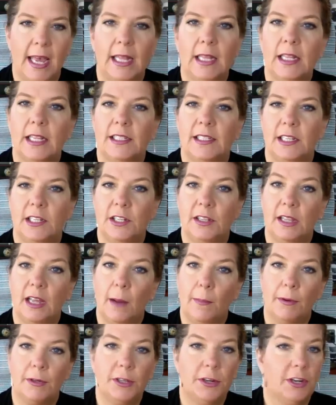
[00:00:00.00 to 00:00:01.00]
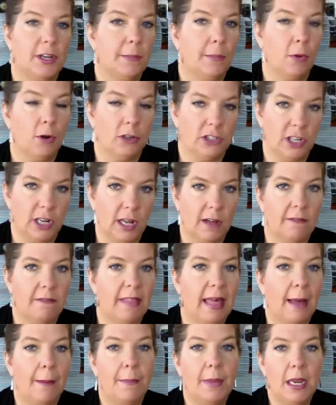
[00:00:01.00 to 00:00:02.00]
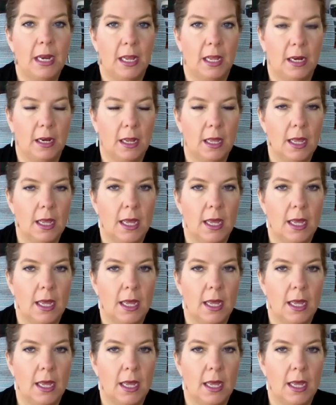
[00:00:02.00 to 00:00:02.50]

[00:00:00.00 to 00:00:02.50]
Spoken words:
and listen to the opportunity portion of that meeting.